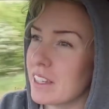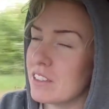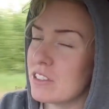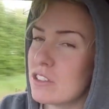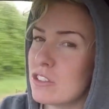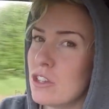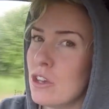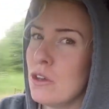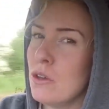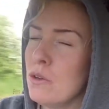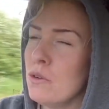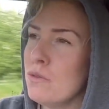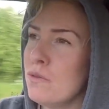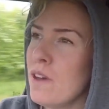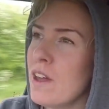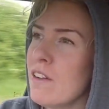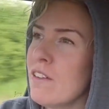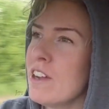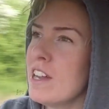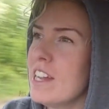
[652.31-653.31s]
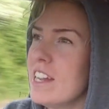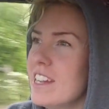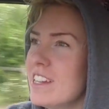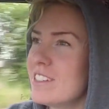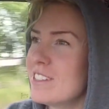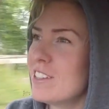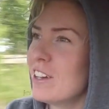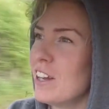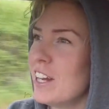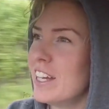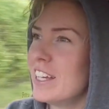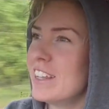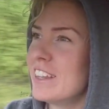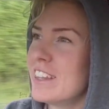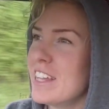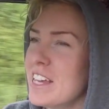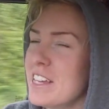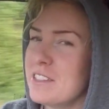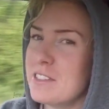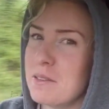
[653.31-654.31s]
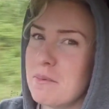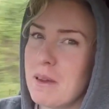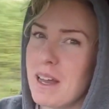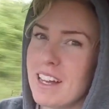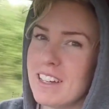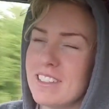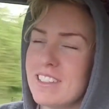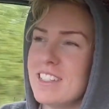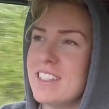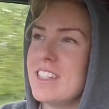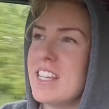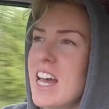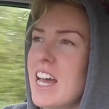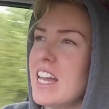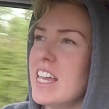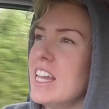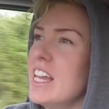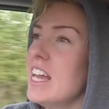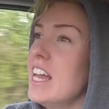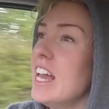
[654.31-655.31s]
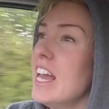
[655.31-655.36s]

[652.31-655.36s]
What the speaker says: There's two very exciting things about today.